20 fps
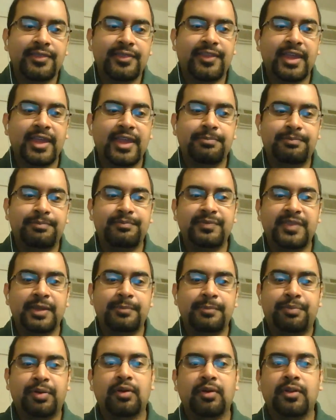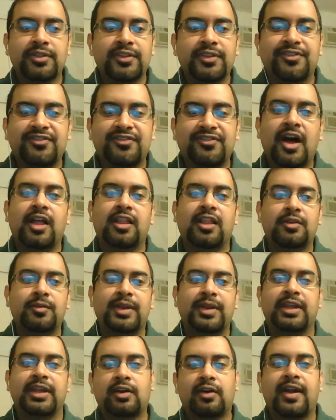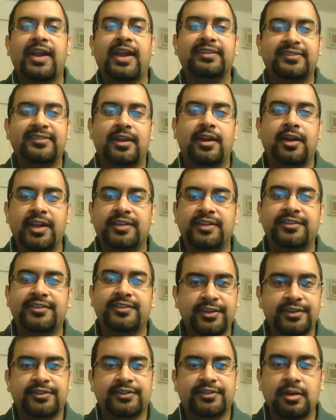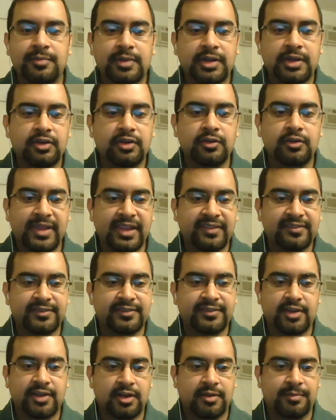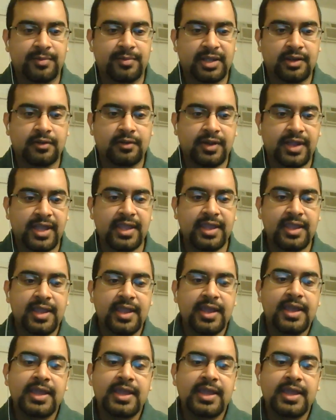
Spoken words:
they pull the following criteria to determine who makes the tournament. Okay.